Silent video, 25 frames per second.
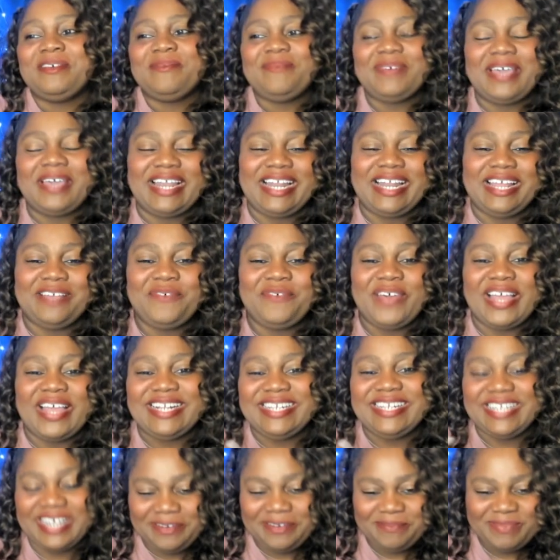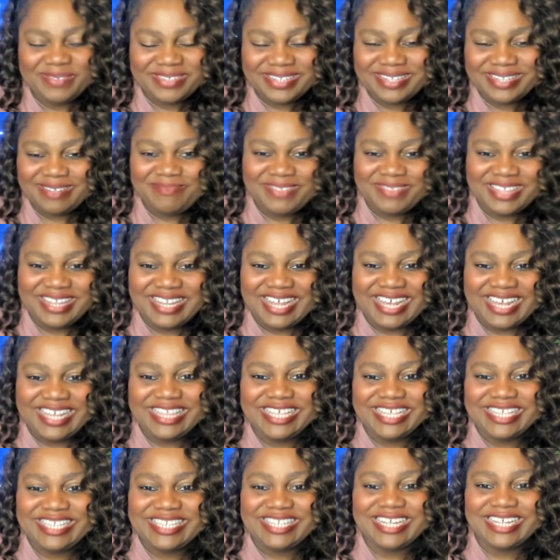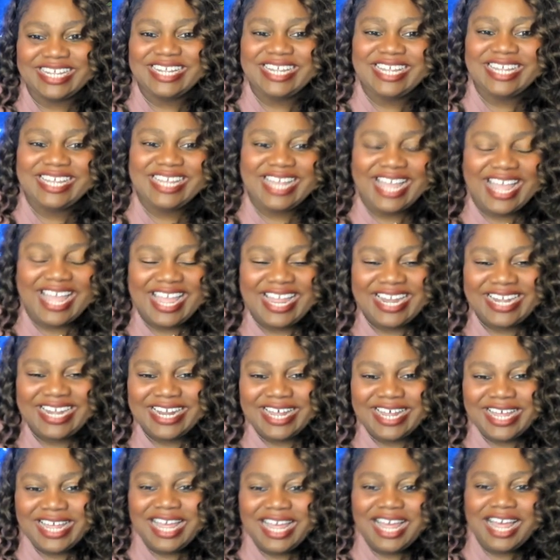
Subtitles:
But if I did build something like this again,